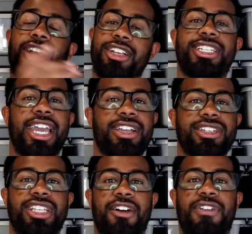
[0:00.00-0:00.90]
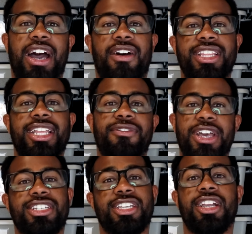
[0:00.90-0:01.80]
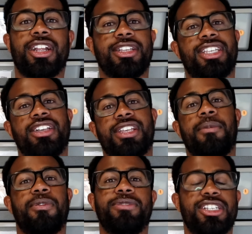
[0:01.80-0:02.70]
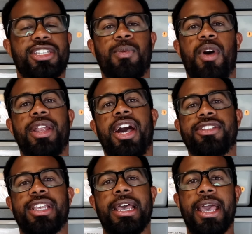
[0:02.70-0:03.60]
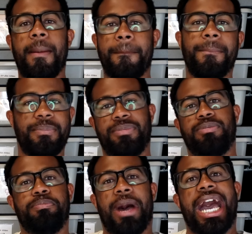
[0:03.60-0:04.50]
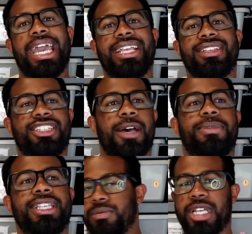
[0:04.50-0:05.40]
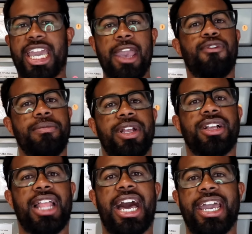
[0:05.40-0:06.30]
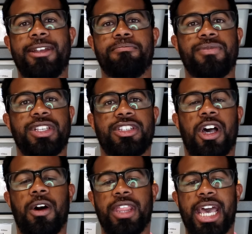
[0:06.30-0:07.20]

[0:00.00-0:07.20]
gonna check your stuff out, and then eventually you're gonna sell something from just someone else buying something that came from your line. So